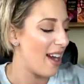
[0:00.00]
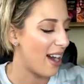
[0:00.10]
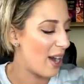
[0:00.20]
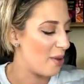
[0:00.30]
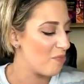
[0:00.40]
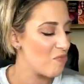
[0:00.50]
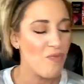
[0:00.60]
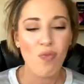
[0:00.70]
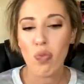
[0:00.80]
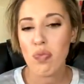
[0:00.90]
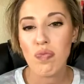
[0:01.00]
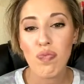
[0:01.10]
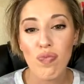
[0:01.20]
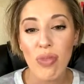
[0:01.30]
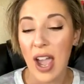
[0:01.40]
Um,
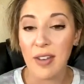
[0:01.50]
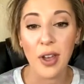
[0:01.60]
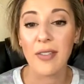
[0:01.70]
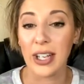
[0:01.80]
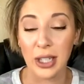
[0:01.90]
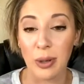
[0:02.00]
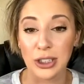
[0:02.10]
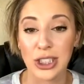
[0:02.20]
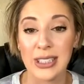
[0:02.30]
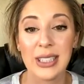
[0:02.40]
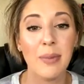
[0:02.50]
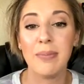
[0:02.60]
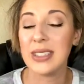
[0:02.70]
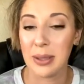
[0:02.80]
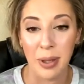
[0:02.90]
if you have any questions,
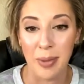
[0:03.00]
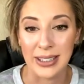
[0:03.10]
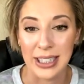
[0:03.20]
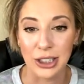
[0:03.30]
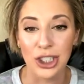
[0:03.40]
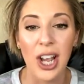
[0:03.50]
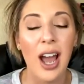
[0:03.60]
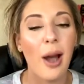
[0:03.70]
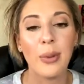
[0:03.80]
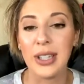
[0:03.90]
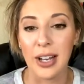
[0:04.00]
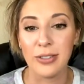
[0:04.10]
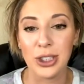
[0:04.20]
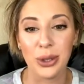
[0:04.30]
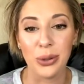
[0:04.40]
send me a message. I would
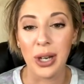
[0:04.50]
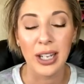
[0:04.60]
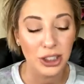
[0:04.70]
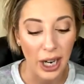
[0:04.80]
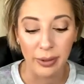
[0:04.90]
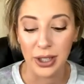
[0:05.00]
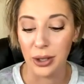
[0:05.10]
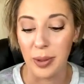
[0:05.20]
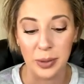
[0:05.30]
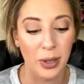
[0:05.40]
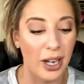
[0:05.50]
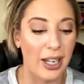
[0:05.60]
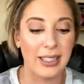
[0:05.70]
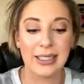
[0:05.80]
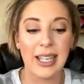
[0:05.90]
love to chat with you about the
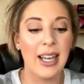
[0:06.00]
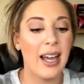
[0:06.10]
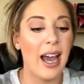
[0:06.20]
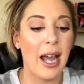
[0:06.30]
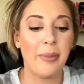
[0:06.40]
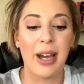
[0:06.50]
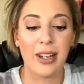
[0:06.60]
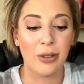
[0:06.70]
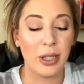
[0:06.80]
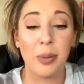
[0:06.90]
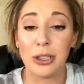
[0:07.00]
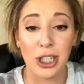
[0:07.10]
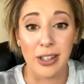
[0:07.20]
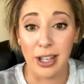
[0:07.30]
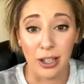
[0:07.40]
products. I'm not going to
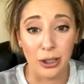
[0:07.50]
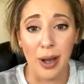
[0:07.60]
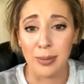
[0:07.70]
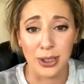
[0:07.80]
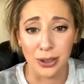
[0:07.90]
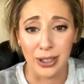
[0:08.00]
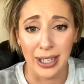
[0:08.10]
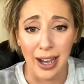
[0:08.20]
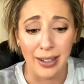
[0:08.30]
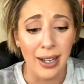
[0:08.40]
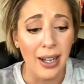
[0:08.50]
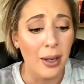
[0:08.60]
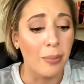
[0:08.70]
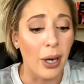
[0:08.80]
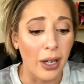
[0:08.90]
push anything on you, absolutely not.
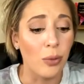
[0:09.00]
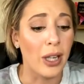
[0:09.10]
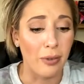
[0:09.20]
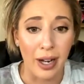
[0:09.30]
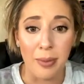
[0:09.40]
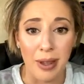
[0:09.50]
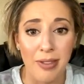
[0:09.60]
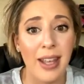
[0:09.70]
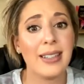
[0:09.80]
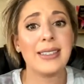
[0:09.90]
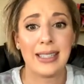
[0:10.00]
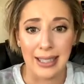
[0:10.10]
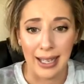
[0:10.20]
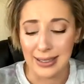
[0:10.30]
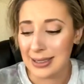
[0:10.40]
But will I recommend things?
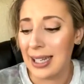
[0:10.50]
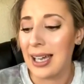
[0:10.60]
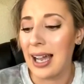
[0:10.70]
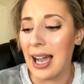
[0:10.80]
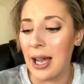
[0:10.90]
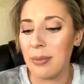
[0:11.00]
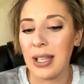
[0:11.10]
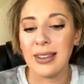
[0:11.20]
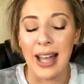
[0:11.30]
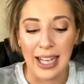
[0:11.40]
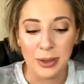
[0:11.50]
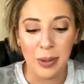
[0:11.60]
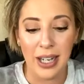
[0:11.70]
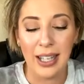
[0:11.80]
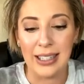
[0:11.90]
Yes. Um, last
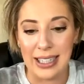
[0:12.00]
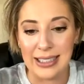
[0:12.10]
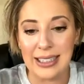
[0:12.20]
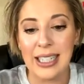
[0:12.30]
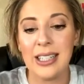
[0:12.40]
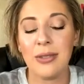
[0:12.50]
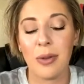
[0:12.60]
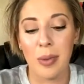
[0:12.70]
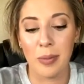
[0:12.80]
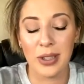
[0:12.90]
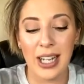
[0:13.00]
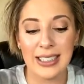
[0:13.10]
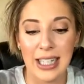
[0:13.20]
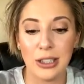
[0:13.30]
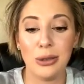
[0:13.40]
but not least, remember that
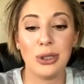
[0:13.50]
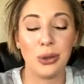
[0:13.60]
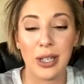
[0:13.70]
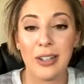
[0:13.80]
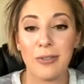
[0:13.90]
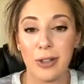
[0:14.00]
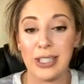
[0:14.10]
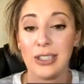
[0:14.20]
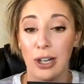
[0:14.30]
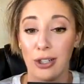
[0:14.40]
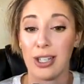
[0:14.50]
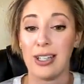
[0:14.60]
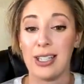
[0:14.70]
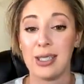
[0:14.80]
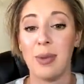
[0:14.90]
I said you do get a free starter
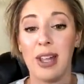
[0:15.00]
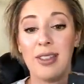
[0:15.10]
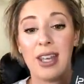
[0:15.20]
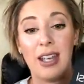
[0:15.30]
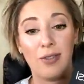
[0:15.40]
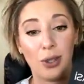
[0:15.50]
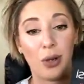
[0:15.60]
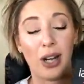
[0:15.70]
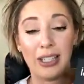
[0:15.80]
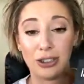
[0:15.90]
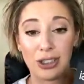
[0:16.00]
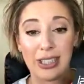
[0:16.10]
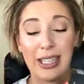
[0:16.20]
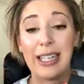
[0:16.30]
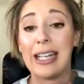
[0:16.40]
kit this month if you are
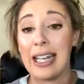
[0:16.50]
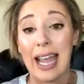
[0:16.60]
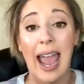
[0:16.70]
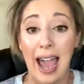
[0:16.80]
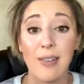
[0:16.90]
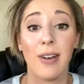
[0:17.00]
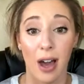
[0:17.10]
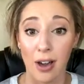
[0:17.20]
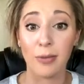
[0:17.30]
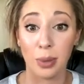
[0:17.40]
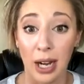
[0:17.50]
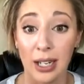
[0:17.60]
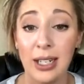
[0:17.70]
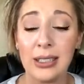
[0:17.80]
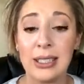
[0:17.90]
interested in getting half off
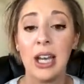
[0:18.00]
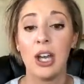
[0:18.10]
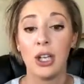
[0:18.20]
products.